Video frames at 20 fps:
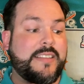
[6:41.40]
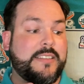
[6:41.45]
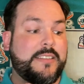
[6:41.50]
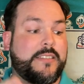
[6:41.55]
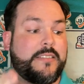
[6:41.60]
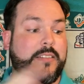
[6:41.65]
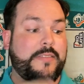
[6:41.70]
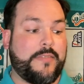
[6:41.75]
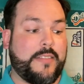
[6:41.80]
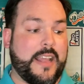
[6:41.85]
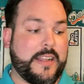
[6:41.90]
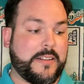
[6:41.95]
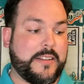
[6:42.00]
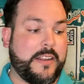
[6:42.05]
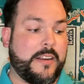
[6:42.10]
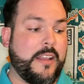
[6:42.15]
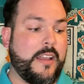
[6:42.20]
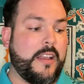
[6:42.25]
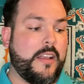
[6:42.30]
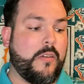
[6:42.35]

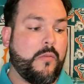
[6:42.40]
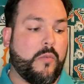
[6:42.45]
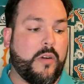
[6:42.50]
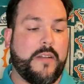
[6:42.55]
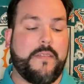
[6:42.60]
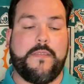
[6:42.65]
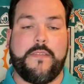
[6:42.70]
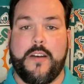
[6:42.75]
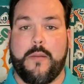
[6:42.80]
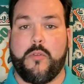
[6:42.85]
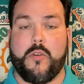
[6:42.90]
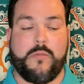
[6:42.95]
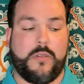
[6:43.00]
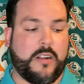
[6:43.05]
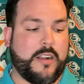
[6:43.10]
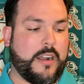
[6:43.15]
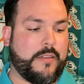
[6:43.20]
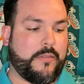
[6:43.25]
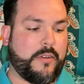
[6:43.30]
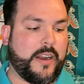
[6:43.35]
deflected, 1 fumble
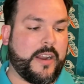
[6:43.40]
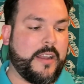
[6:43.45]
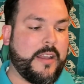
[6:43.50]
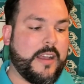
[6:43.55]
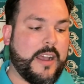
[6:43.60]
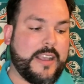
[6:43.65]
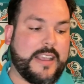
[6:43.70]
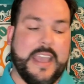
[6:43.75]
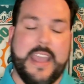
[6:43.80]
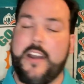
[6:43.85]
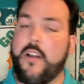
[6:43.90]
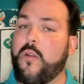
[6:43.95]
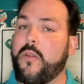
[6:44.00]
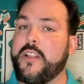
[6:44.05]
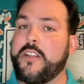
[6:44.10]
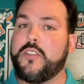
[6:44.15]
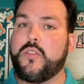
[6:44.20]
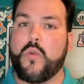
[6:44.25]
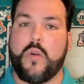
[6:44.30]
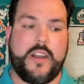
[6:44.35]
recovery. Again,
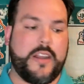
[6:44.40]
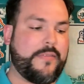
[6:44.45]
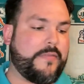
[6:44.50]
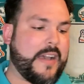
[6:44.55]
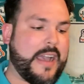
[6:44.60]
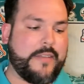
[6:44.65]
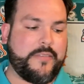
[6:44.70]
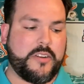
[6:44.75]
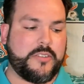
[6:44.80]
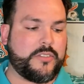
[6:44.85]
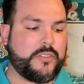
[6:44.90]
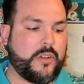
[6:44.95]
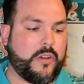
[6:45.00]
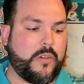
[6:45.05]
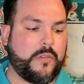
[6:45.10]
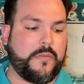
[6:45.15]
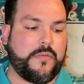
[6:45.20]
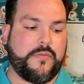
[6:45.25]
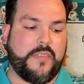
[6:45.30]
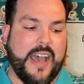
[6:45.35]
only 25 years
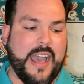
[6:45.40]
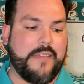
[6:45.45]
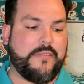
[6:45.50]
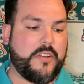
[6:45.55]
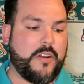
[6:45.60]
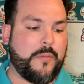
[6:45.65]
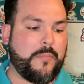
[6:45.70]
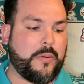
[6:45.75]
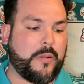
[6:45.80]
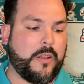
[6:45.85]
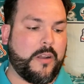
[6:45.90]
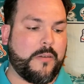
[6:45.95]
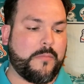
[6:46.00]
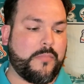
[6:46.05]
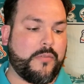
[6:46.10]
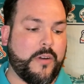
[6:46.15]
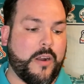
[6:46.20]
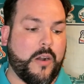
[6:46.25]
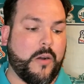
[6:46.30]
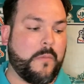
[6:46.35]
old, 5-year
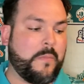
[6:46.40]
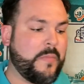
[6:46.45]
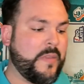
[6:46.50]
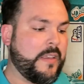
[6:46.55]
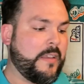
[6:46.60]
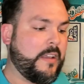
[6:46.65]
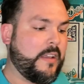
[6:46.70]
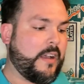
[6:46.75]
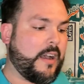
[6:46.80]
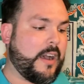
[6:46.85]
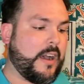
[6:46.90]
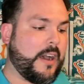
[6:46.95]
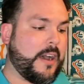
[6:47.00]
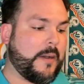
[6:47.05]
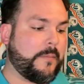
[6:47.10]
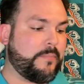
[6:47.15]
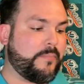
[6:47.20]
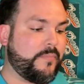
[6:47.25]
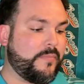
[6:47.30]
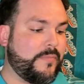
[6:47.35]
pro.
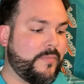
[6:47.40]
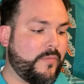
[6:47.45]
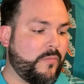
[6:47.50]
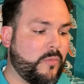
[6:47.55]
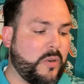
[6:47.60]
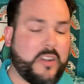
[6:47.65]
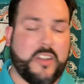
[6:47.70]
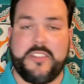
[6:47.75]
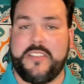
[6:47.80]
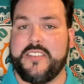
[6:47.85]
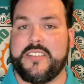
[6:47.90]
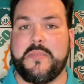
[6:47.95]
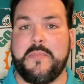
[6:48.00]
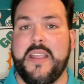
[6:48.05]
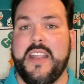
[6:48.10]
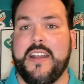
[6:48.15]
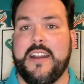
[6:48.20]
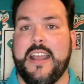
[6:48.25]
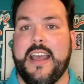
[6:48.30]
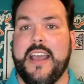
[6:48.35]
What could this
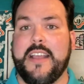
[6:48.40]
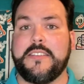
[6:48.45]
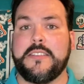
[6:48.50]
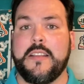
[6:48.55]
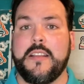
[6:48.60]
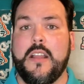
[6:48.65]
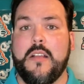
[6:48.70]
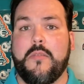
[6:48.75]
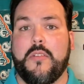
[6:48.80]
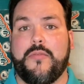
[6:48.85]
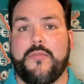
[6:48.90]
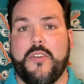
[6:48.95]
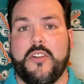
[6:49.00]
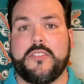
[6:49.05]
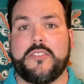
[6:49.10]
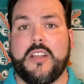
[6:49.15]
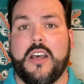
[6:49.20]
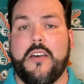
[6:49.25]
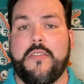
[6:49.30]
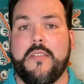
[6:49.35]
mean, guys? Well,
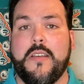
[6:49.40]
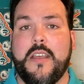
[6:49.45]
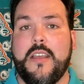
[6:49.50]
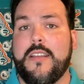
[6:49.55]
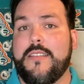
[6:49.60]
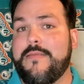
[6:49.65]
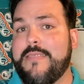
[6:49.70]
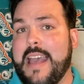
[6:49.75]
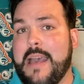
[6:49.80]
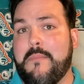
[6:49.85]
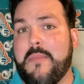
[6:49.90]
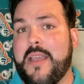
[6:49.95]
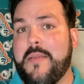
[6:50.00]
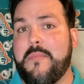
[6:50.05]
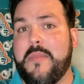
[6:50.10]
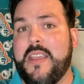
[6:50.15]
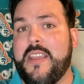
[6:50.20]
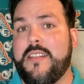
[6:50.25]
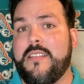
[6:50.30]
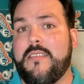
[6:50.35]
first off, that might
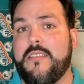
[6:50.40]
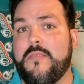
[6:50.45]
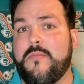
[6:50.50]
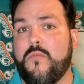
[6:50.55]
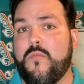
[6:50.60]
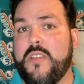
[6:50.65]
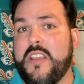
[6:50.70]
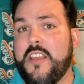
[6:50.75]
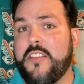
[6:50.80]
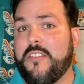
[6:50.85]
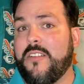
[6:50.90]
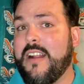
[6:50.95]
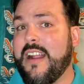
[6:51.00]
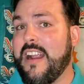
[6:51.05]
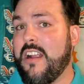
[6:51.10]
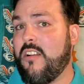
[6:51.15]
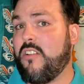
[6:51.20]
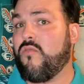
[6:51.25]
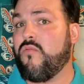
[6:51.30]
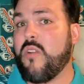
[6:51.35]
mean either
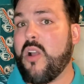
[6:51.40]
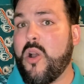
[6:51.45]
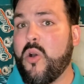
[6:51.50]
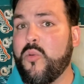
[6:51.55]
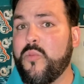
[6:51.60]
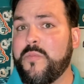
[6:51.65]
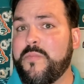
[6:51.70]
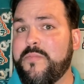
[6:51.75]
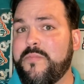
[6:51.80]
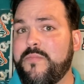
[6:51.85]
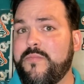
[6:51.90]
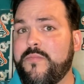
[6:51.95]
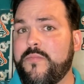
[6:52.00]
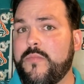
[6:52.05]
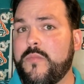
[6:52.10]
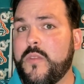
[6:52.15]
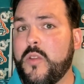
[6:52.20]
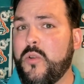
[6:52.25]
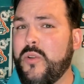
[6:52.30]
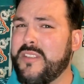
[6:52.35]
Eric Rowe,
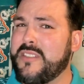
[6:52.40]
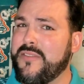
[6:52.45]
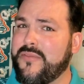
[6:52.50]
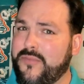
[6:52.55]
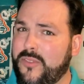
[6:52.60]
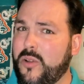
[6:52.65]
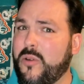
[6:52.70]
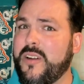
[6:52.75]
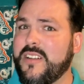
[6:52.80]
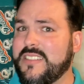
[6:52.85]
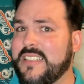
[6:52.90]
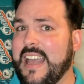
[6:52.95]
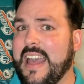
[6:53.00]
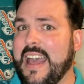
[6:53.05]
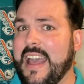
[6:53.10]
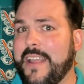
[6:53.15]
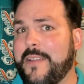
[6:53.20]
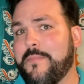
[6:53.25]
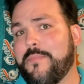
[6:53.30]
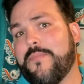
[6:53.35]
who is a Flores
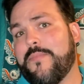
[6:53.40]
guy,